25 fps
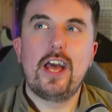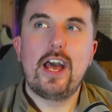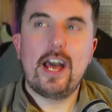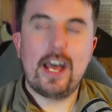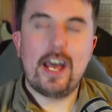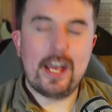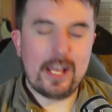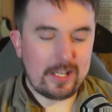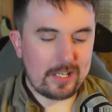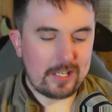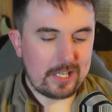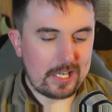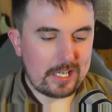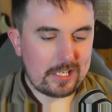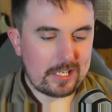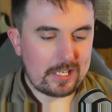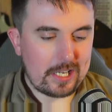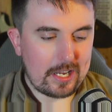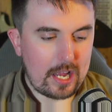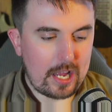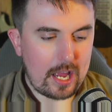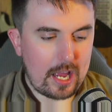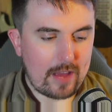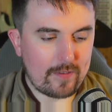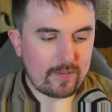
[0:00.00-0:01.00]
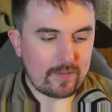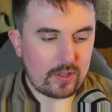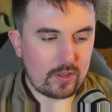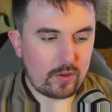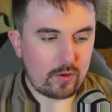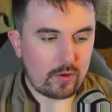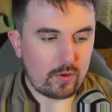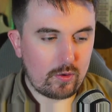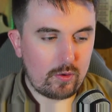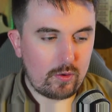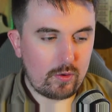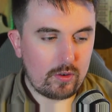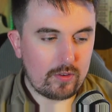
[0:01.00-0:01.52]
And have
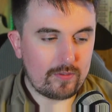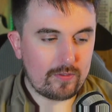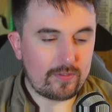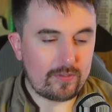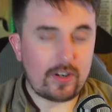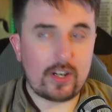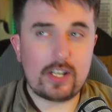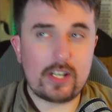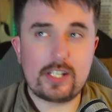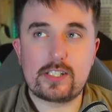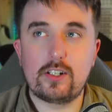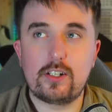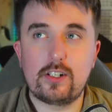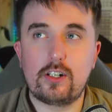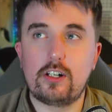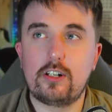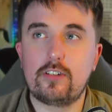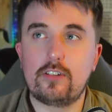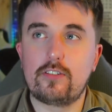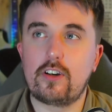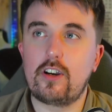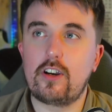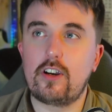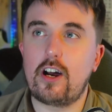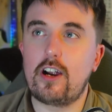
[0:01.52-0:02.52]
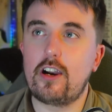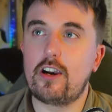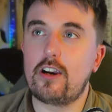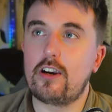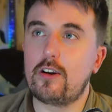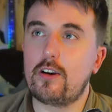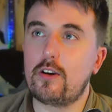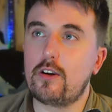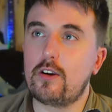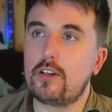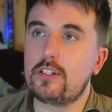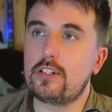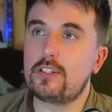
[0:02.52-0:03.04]
you voiced over
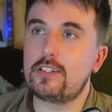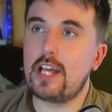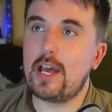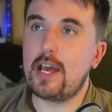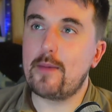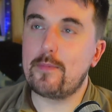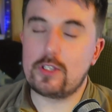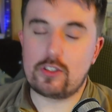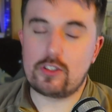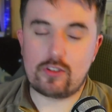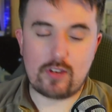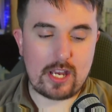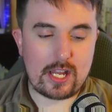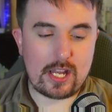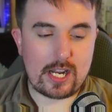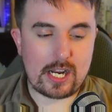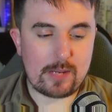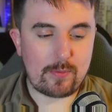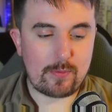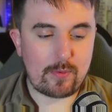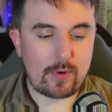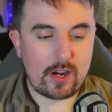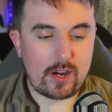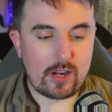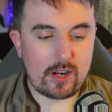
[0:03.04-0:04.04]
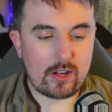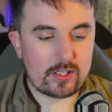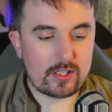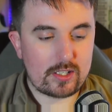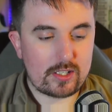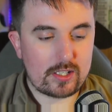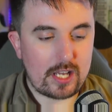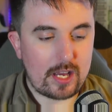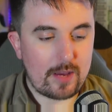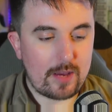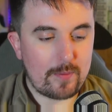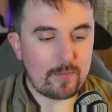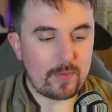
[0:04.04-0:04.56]
or demonstrated any products
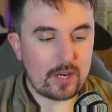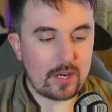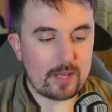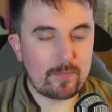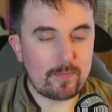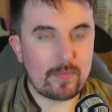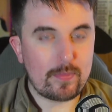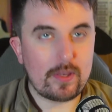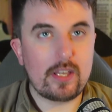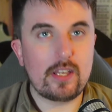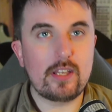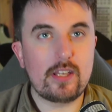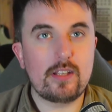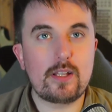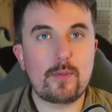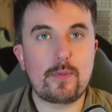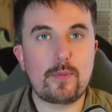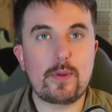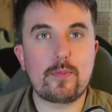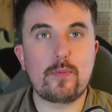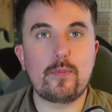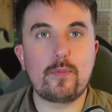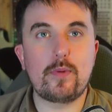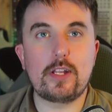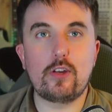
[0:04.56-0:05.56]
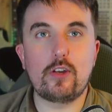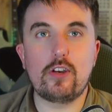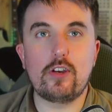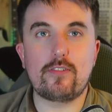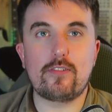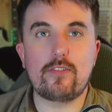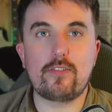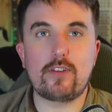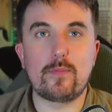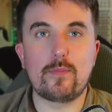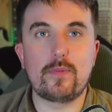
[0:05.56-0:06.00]
that people might know you from?